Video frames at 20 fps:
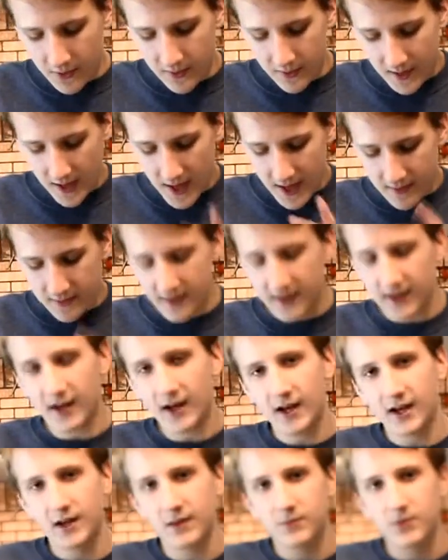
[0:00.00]
the guy that
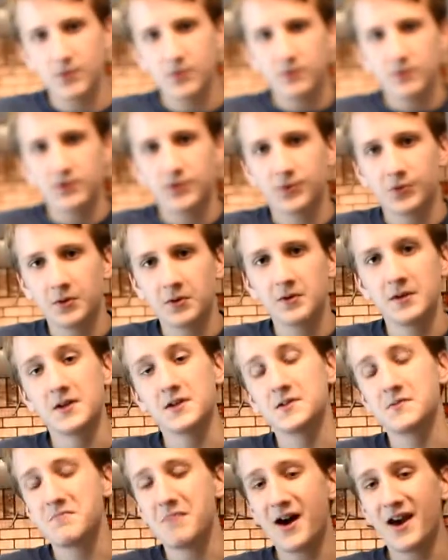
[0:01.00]
I am doing this for
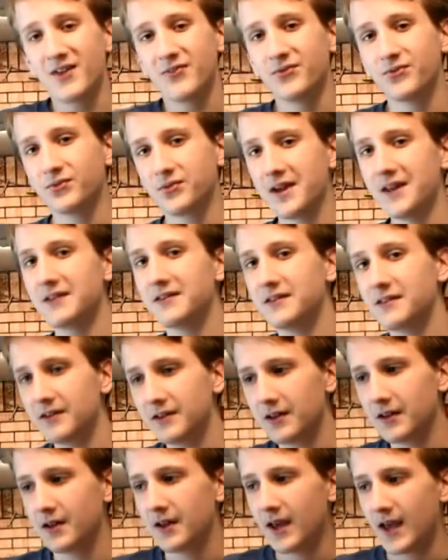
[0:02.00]
is my friend
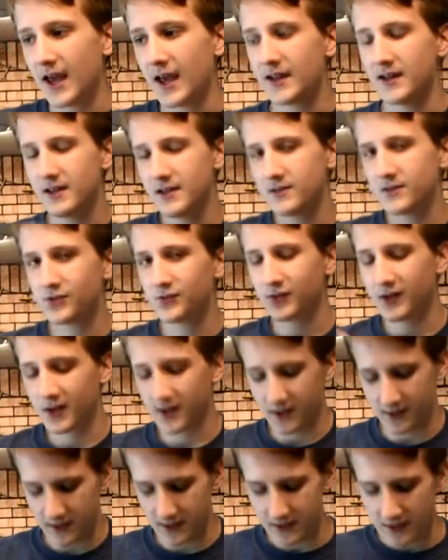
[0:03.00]
and his
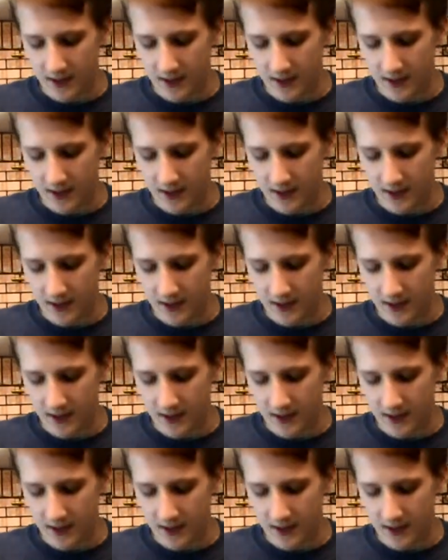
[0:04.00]
friend.